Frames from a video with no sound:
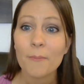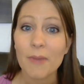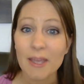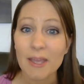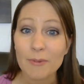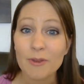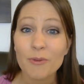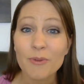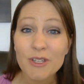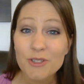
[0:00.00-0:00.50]

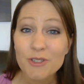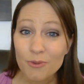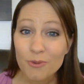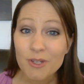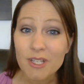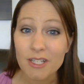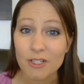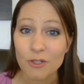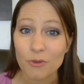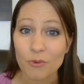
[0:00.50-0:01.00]
Maybe we do
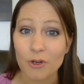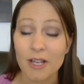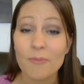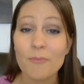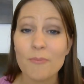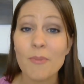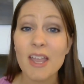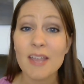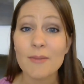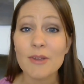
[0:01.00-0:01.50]
need to
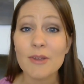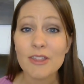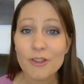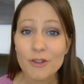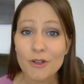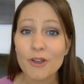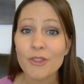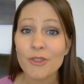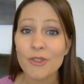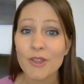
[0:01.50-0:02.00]
worry. Maybe
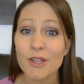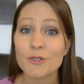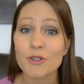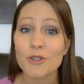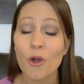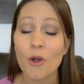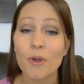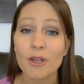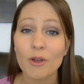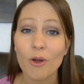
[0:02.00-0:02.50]
there are things
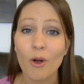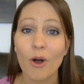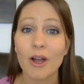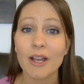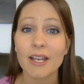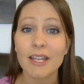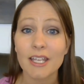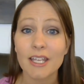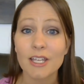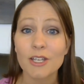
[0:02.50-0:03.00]
going
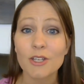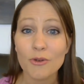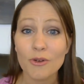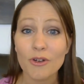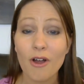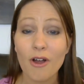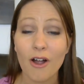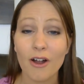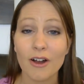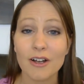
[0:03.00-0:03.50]
on in
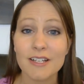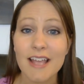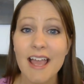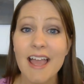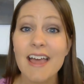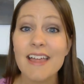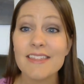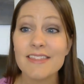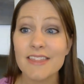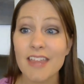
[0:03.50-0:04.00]
your heart
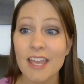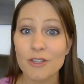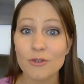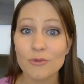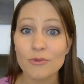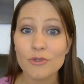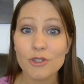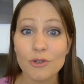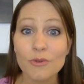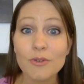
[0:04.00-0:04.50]
that
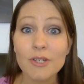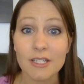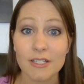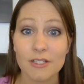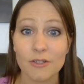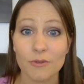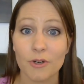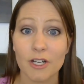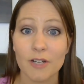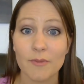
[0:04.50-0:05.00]
you do need
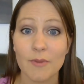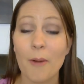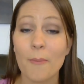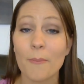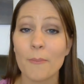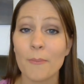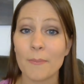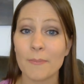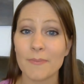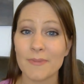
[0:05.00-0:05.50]
to worry
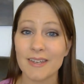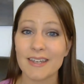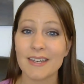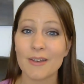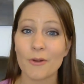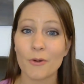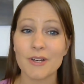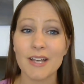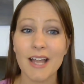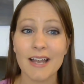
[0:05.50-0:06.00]
about,
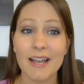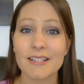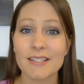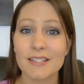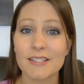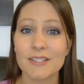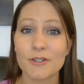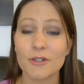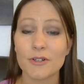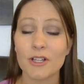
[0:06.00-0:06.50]
or not
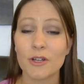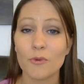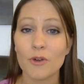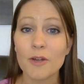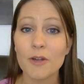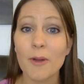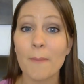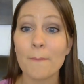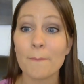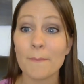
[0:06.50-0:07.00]
necessarily
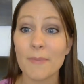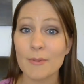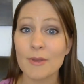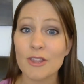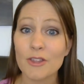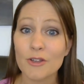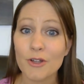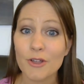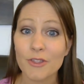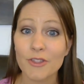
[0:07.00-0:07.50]
worry, but
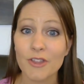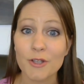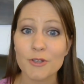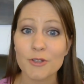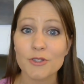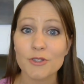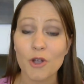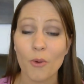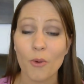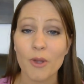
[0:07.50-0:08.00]
maybe there are
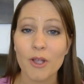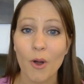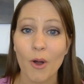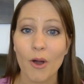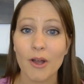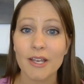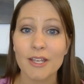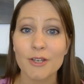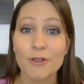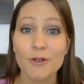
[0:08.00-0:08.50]
things going
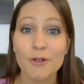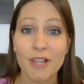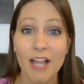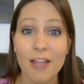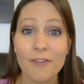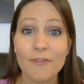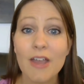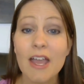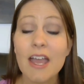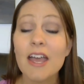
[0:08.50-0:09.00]
on in your
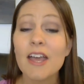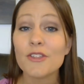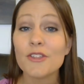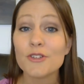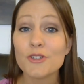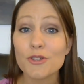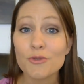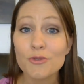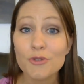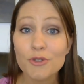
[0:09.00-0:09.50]
life
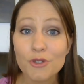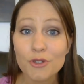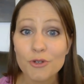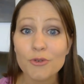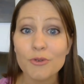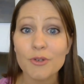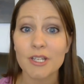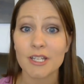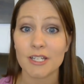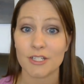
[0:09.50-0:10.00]
that you
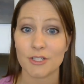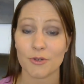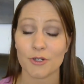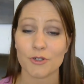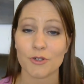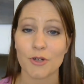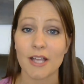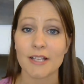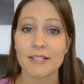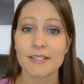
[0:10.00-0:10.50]
do need to
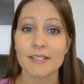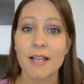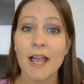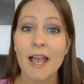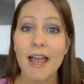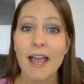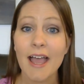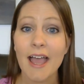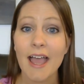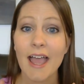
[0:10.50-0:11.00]
address.
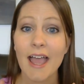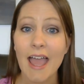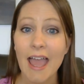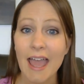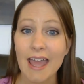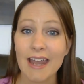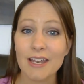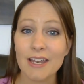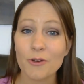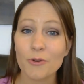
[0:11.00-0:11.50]

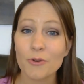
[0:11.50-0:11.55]
And